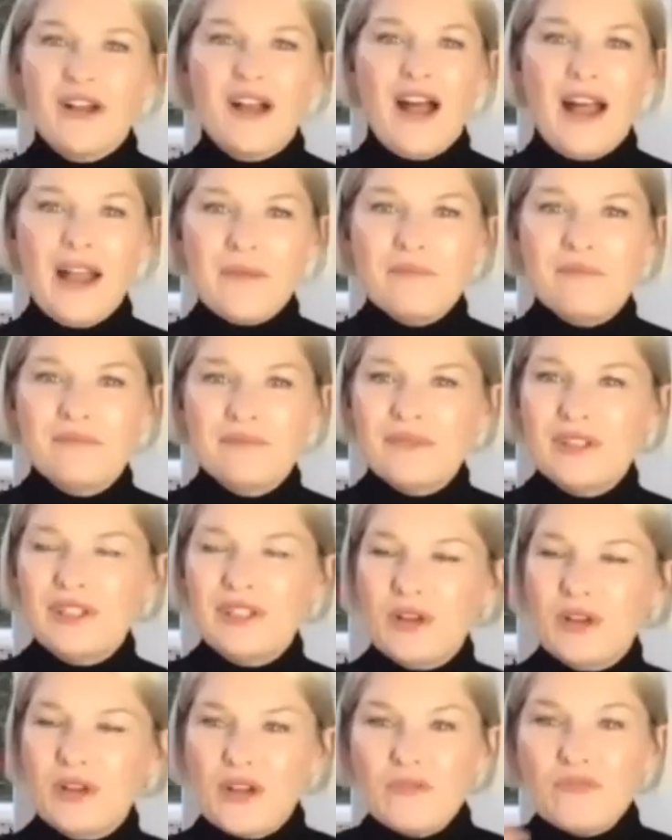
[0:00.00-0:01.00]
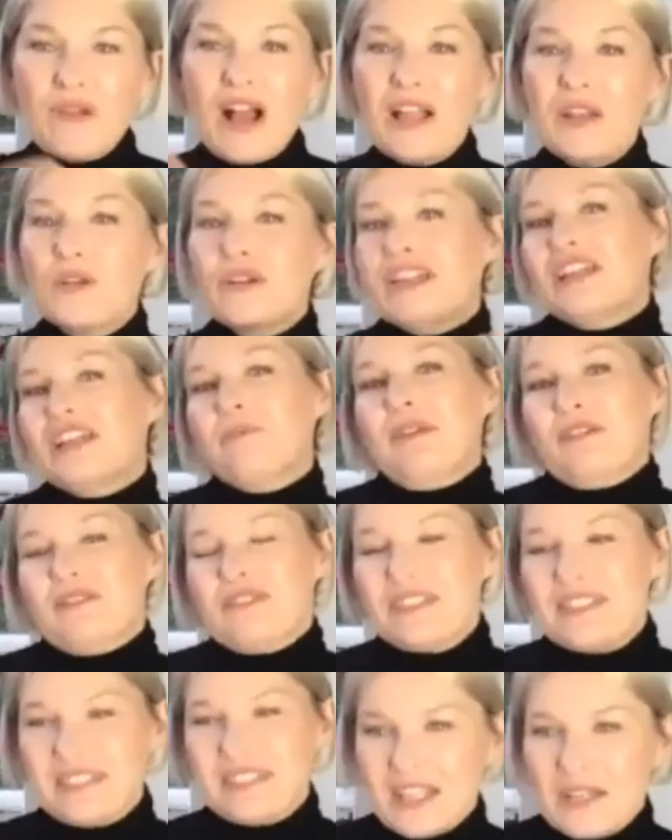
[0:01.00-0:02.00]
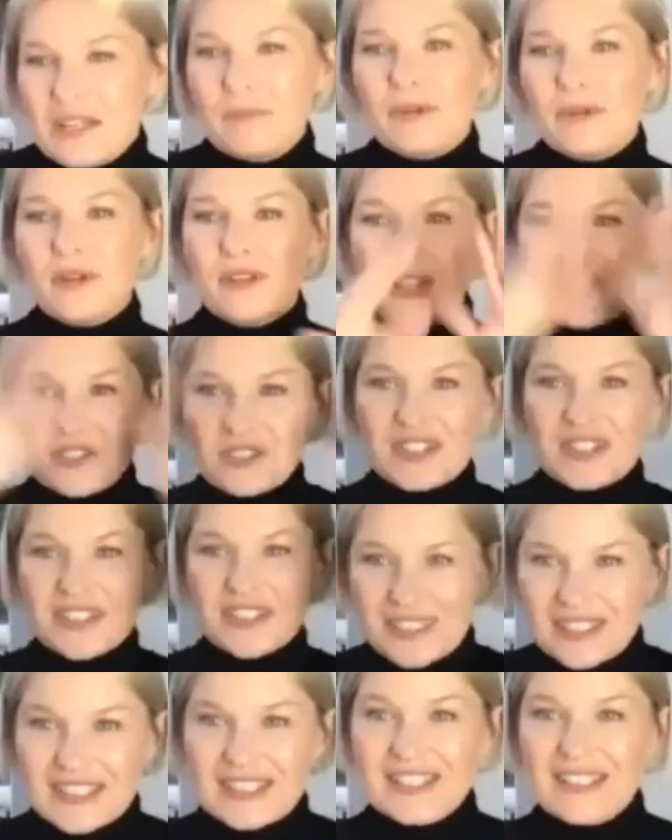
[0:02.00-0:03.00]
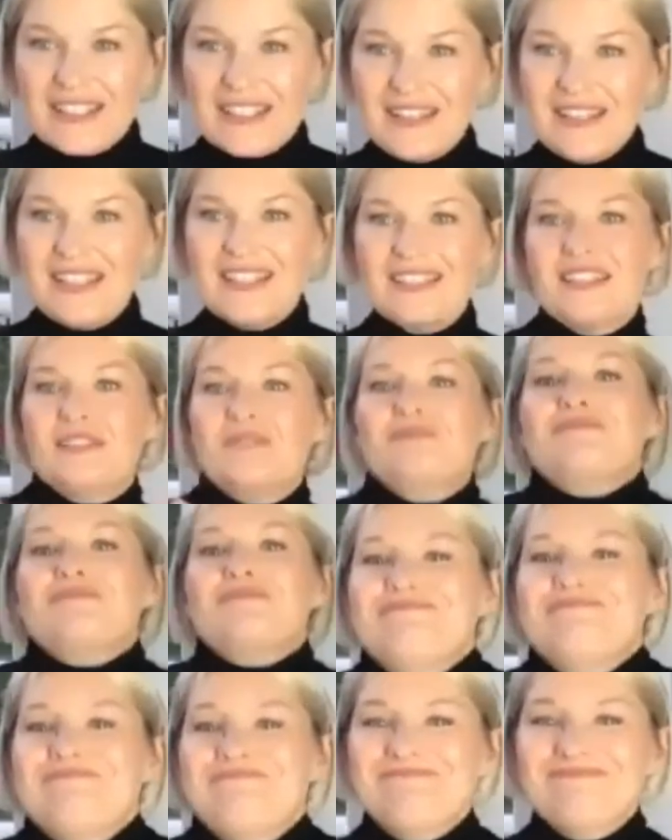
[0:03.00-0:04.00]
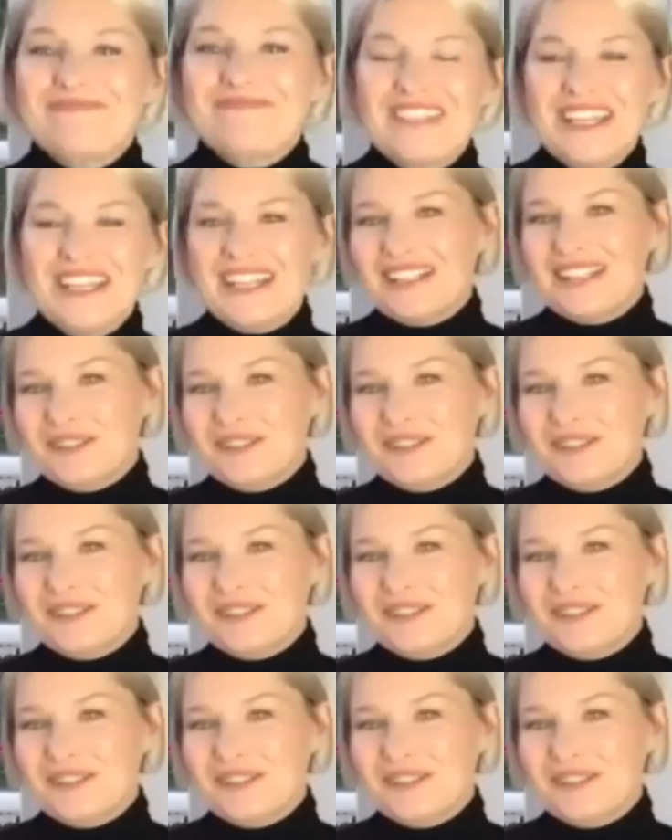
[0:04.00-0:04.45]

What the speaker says: I'm, and about looking a bit deeper than just this and yeah.